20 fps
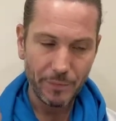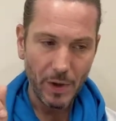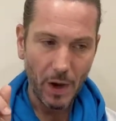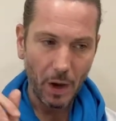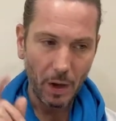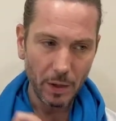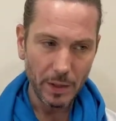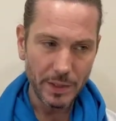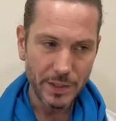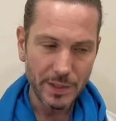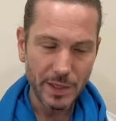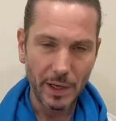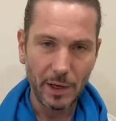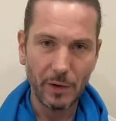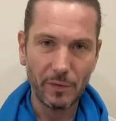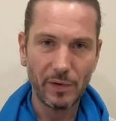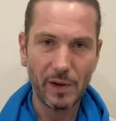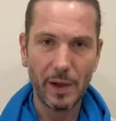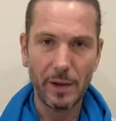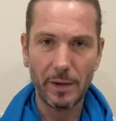holYstyle
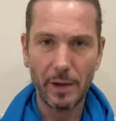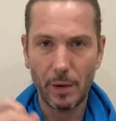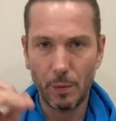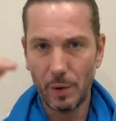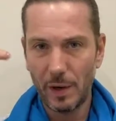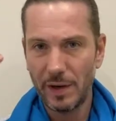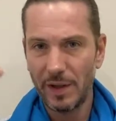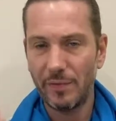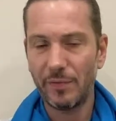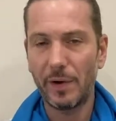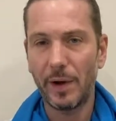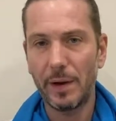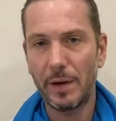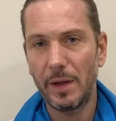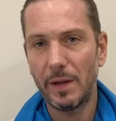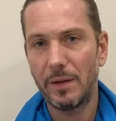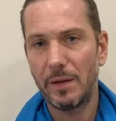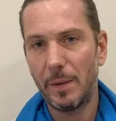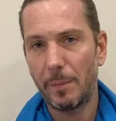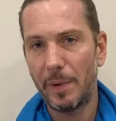of life, I will define
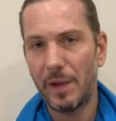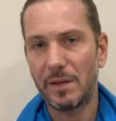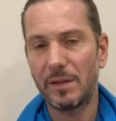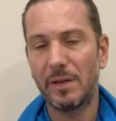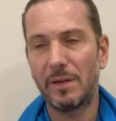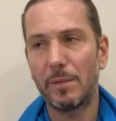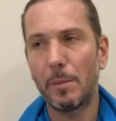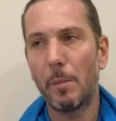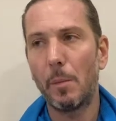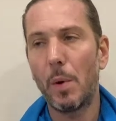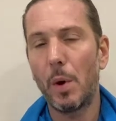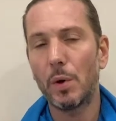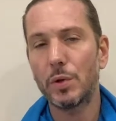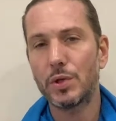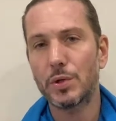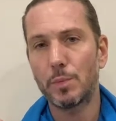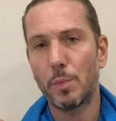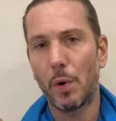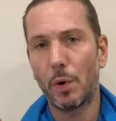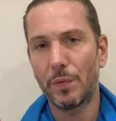it, depict it
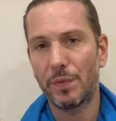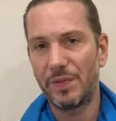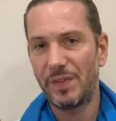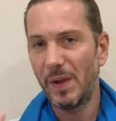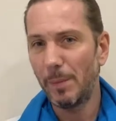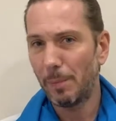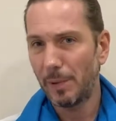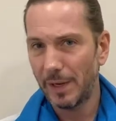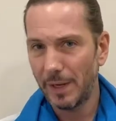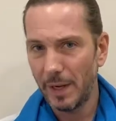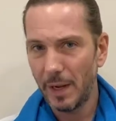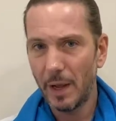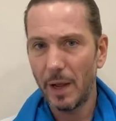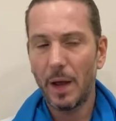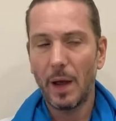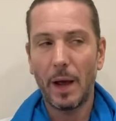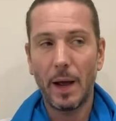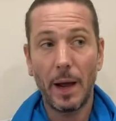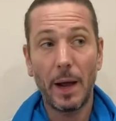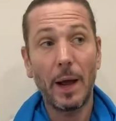much more deeply.
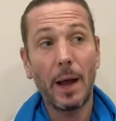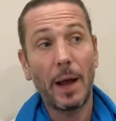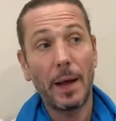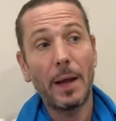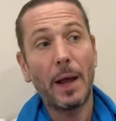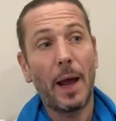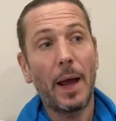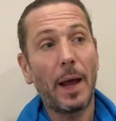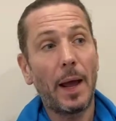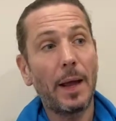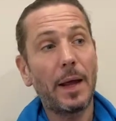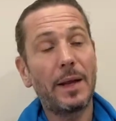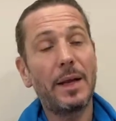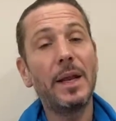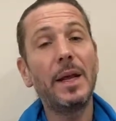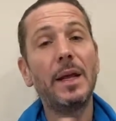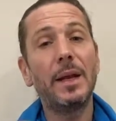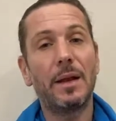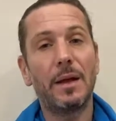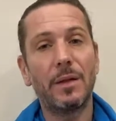I
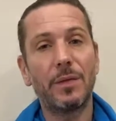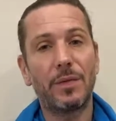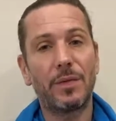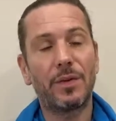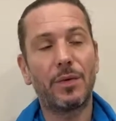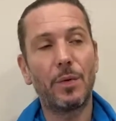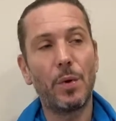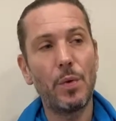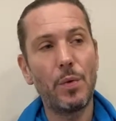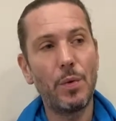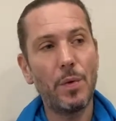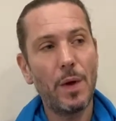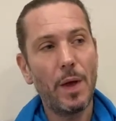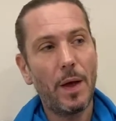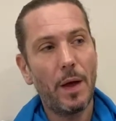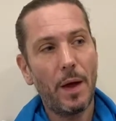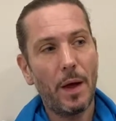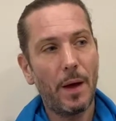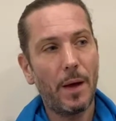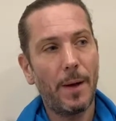did through,
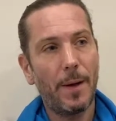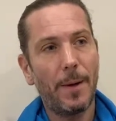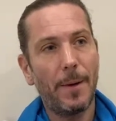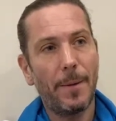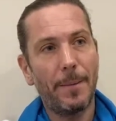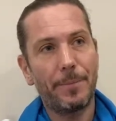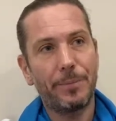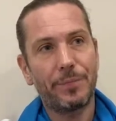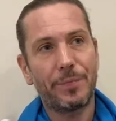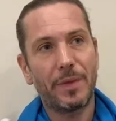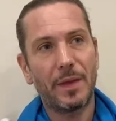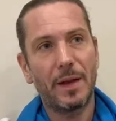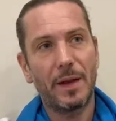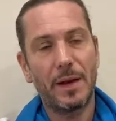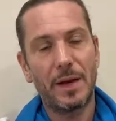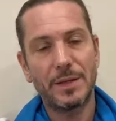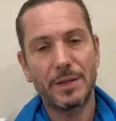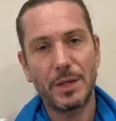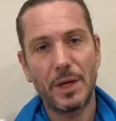let's